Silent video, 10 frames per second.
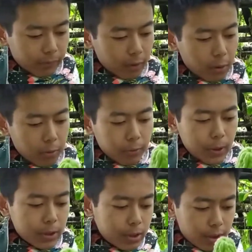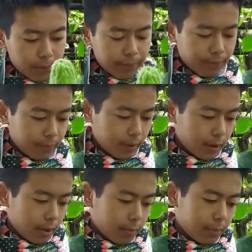first
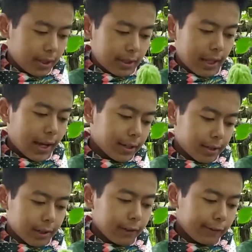be sliced off.